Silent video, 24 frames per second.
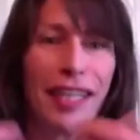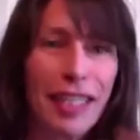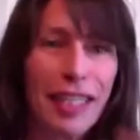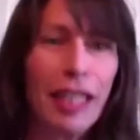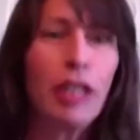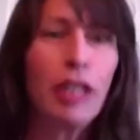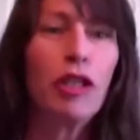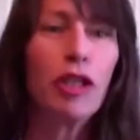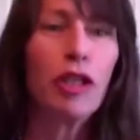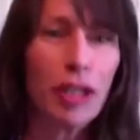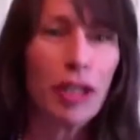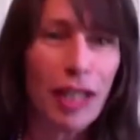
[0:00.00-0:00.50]

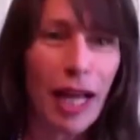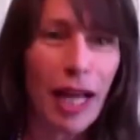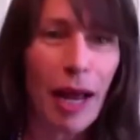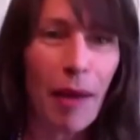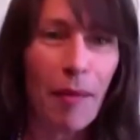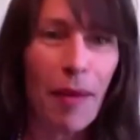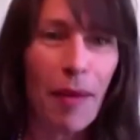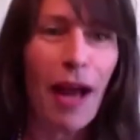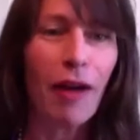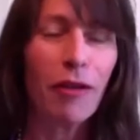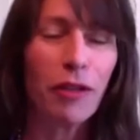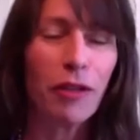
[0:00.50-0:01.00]
teaches them
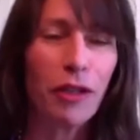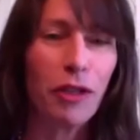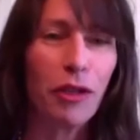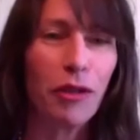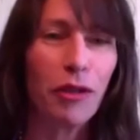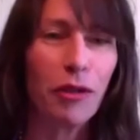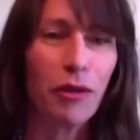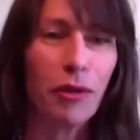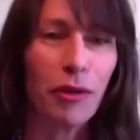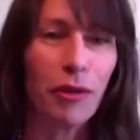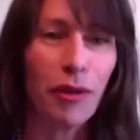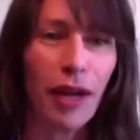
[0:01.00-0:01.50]
how
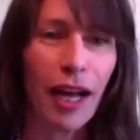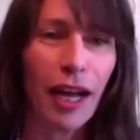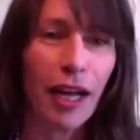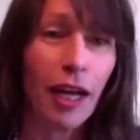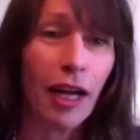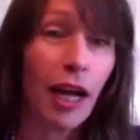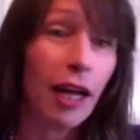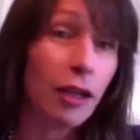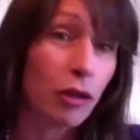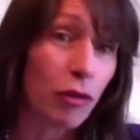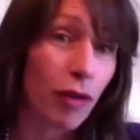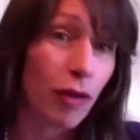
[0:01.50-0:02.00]
to uh,
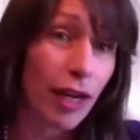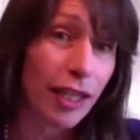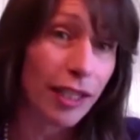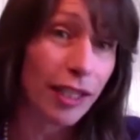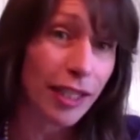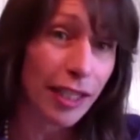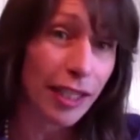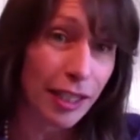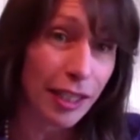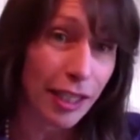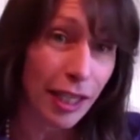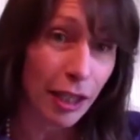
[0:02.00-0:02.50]
address
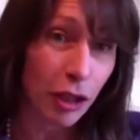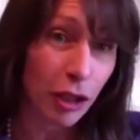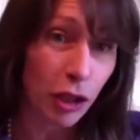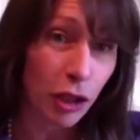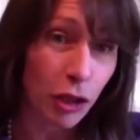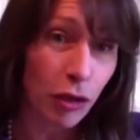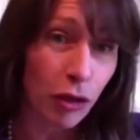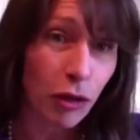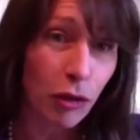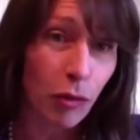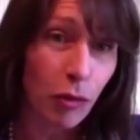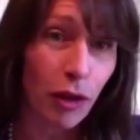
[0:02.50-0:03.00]
these
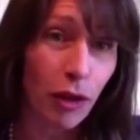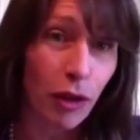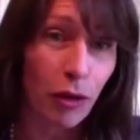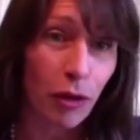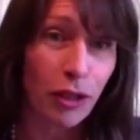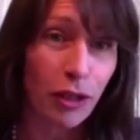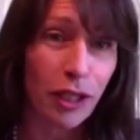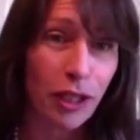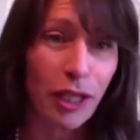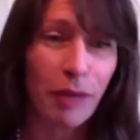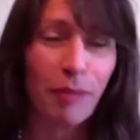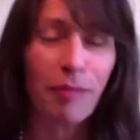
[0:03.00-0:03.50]
issues with her
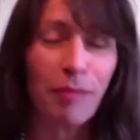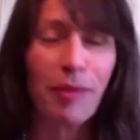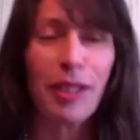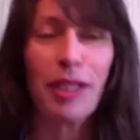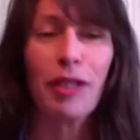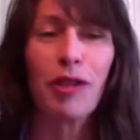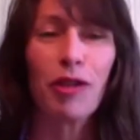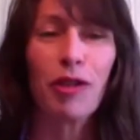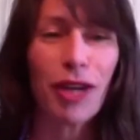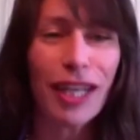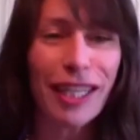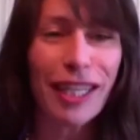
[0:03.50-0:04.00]
tips
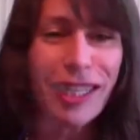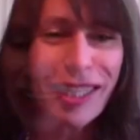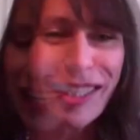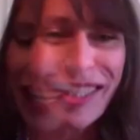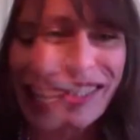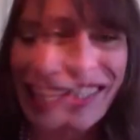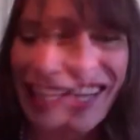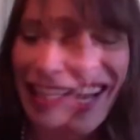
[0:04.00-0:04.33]
and tricks.